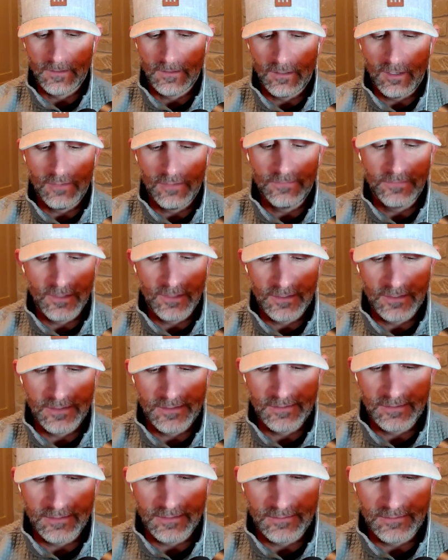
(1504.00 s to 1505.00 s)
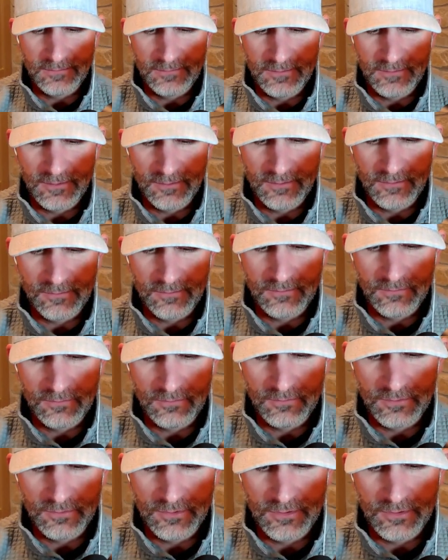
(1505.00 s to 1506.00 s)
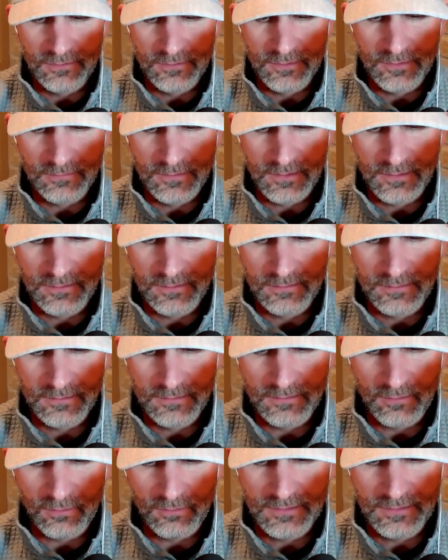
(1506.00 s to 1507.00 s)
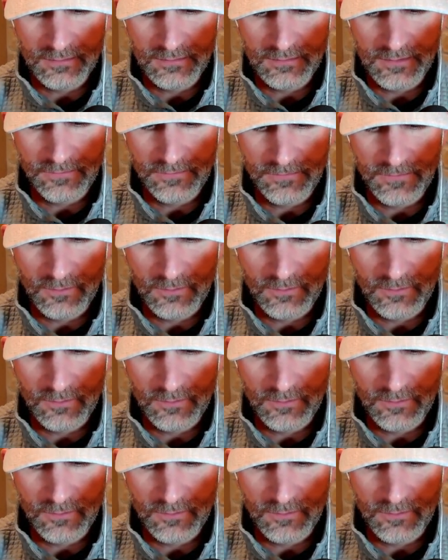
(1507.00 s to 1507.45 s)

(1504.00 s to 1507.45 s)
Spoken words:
offline? Like, you know, would you do something just wholesale different,